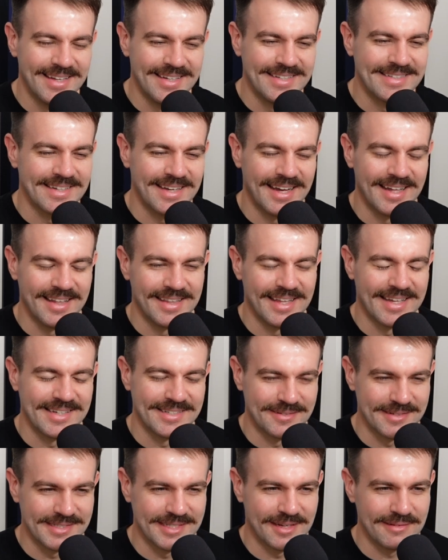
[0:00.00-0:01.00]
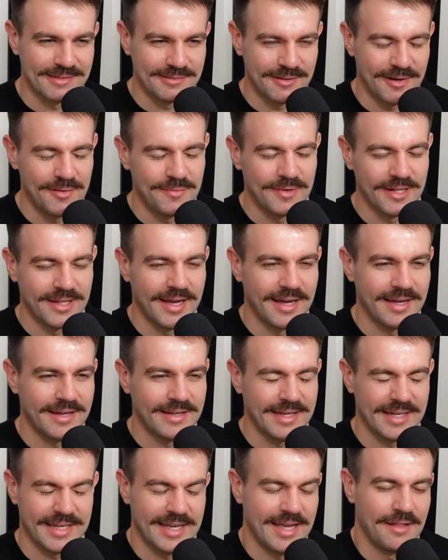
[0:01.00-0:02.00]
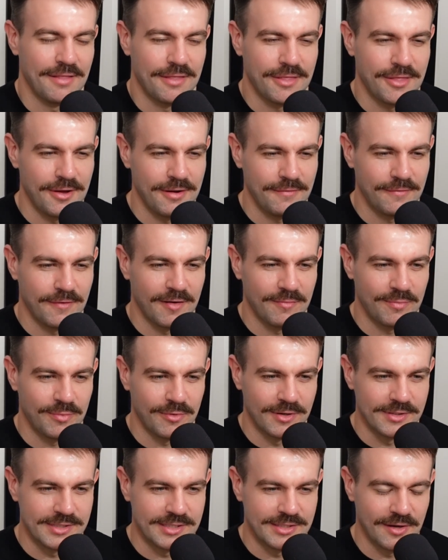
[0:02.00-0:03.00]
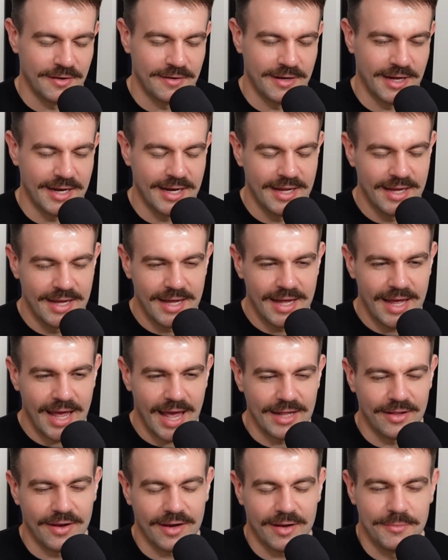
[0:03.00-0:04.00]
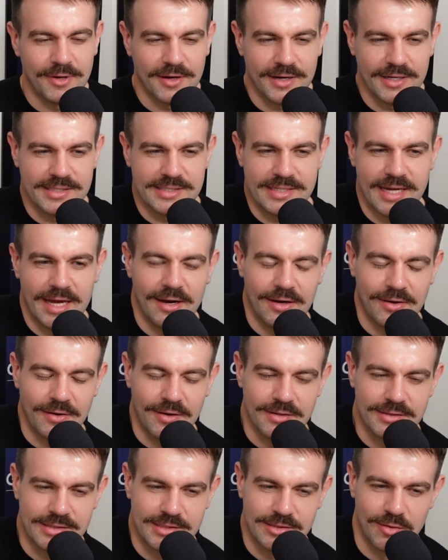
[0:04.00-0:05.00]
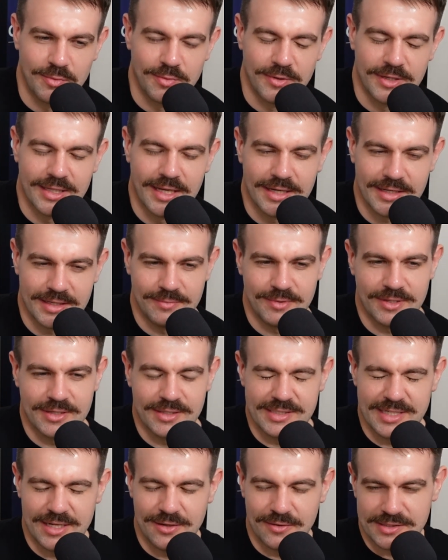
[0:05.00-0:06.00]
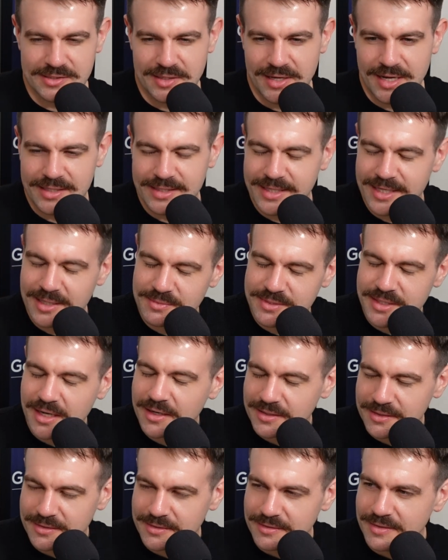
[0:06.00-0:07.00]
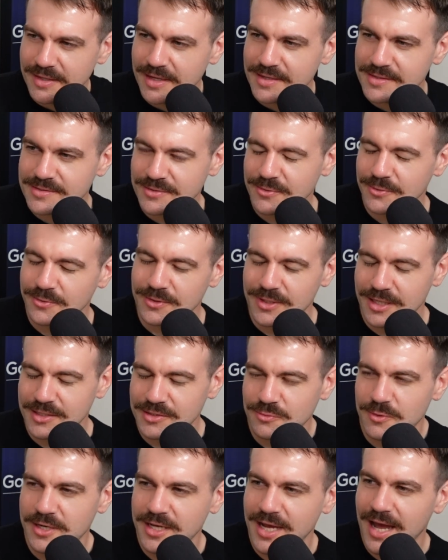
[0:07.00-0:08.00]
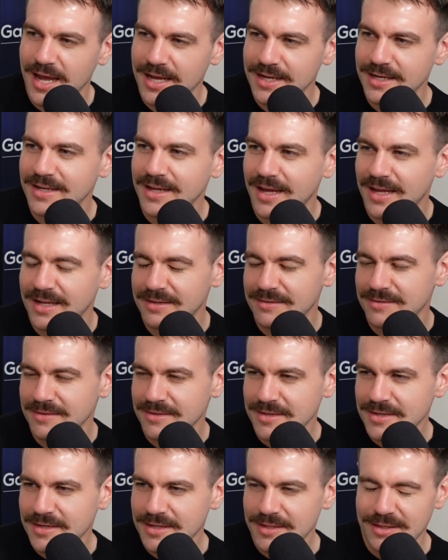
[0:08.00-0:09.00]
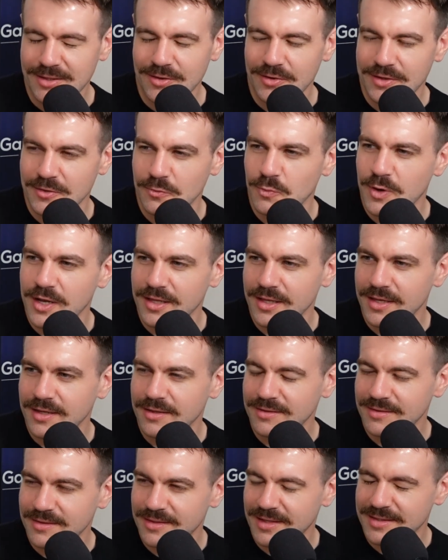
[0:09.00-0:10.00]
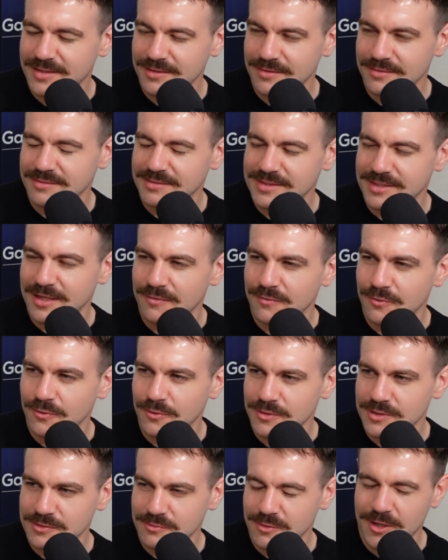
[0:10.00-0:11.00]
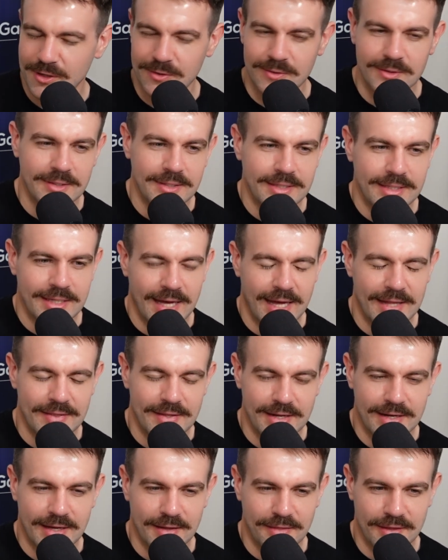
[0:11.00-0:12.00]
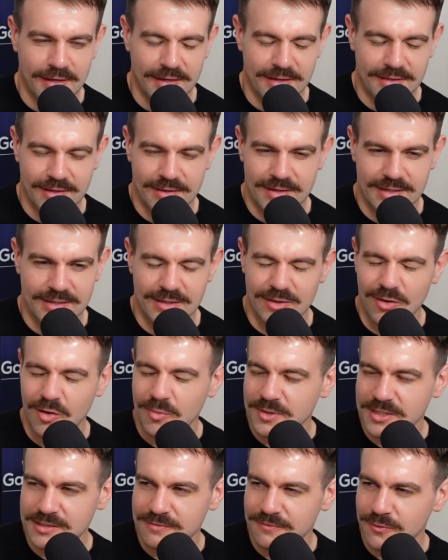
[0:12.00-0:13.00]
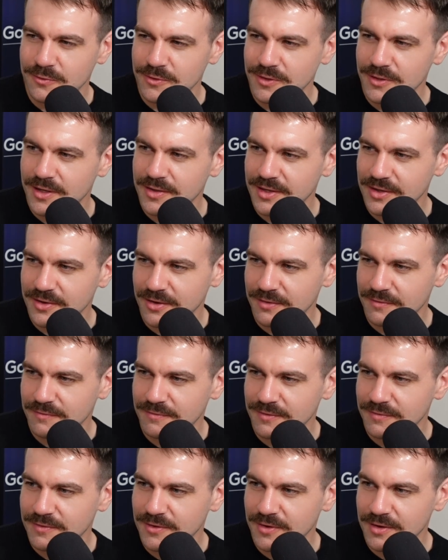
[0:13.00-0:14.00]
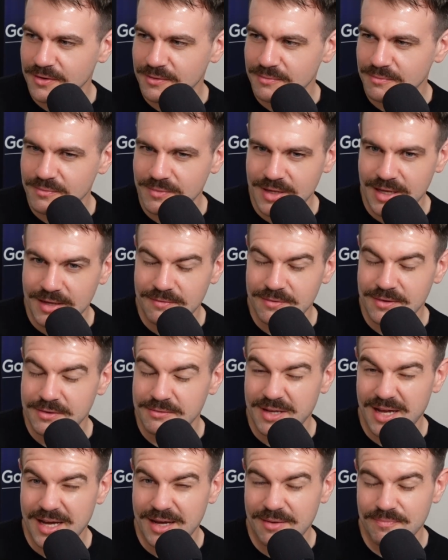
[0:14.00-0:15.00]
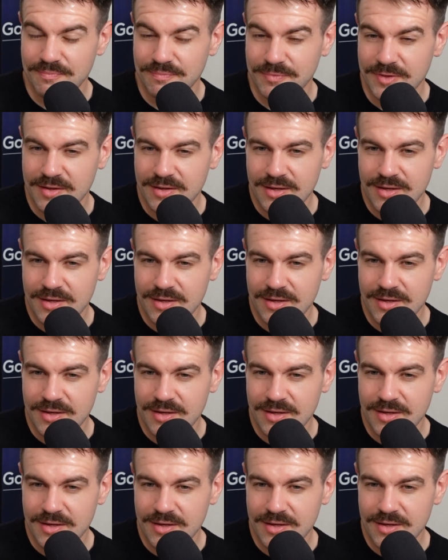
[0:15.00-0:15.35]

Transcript: it's like that sort of stuff as well. But like again, thirty-five points, donut. And like I'm not going to say I got super unlucky because he also had Liam Duggan that scored like 28 and Lachie Weller that did stuff all as well. And then I think they had Lobb in his forward line that got a 50 odd and even um,